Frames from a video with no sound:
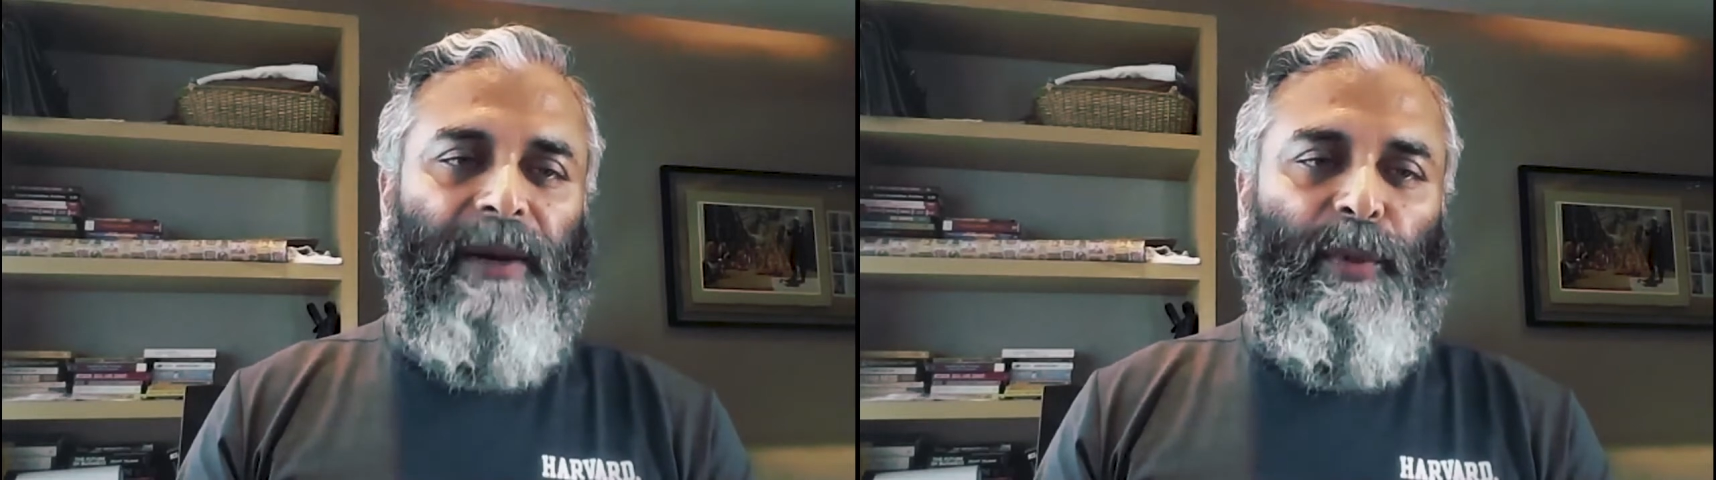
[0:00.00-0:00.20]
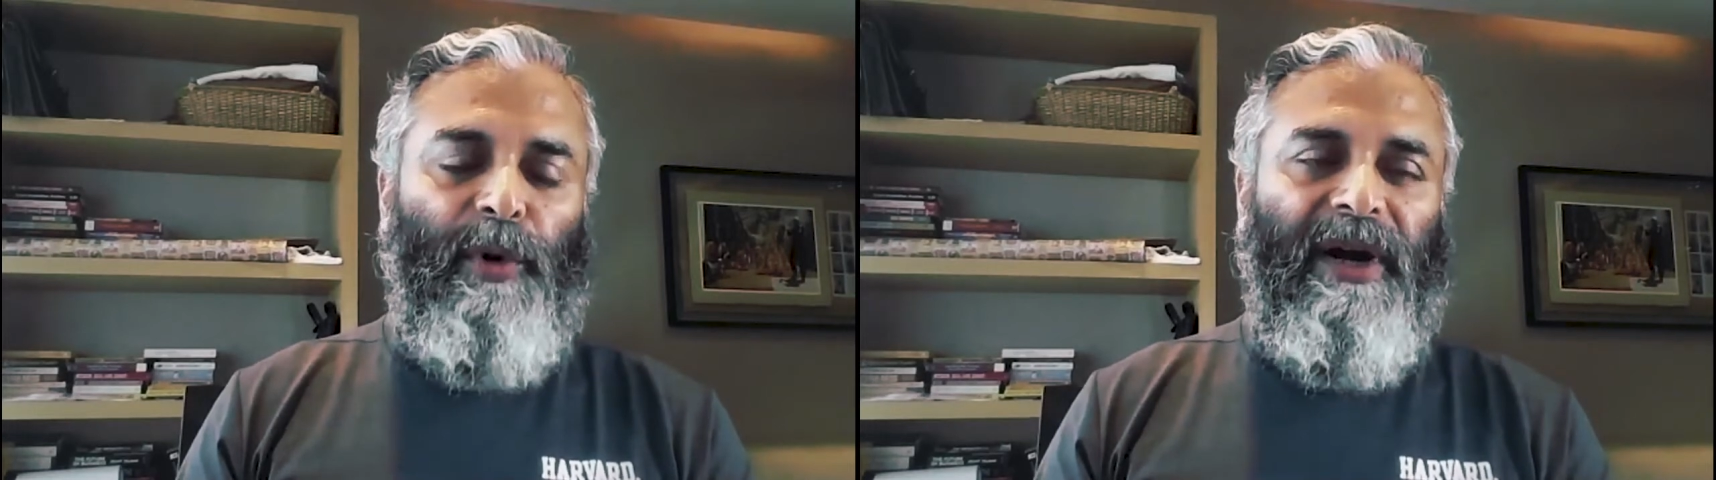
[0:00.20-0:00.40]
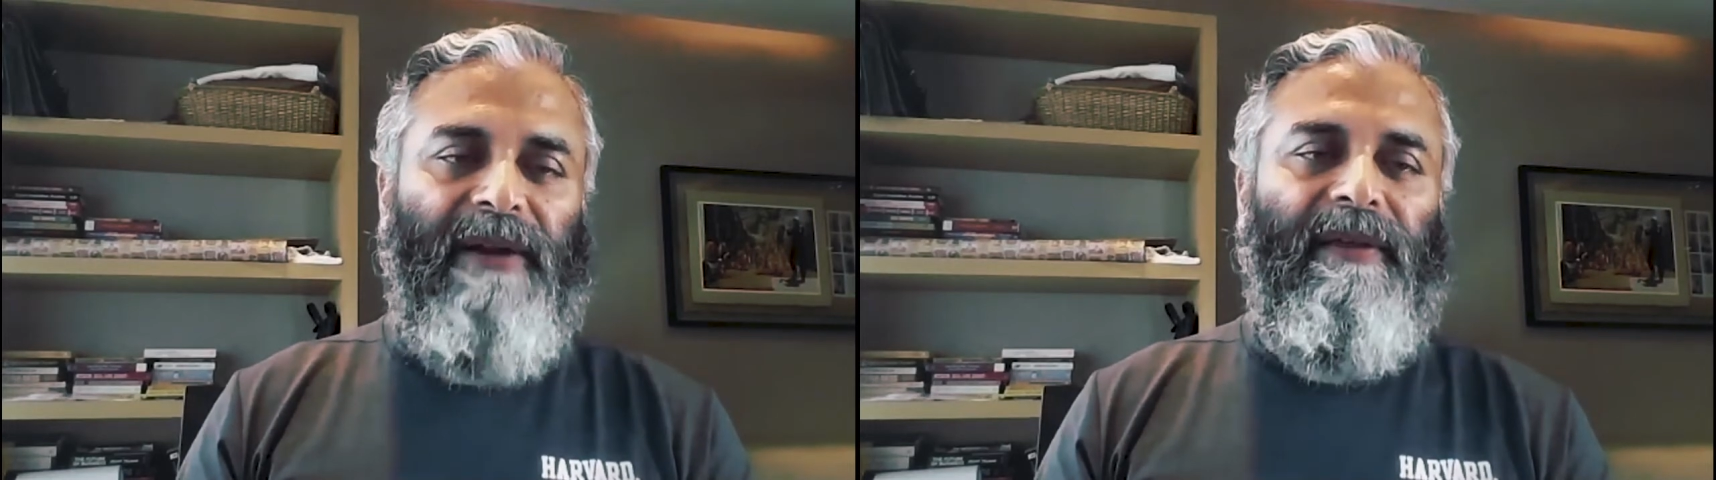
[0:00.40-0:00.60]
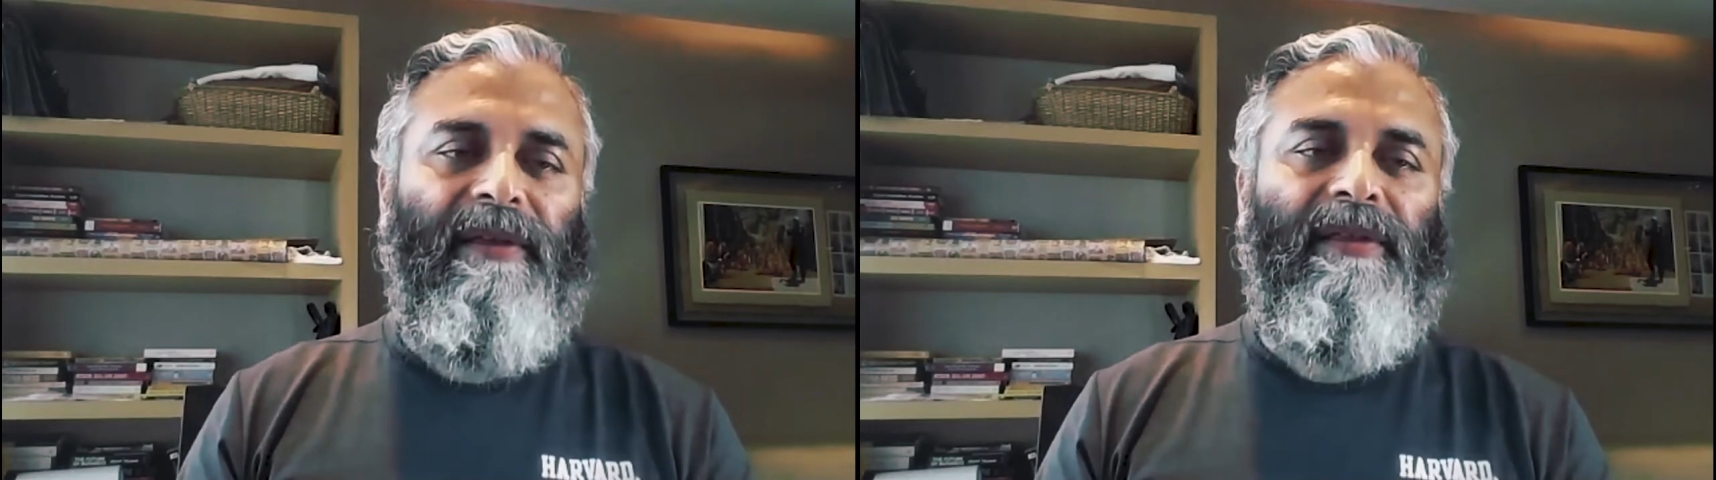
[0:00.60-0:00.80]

democratic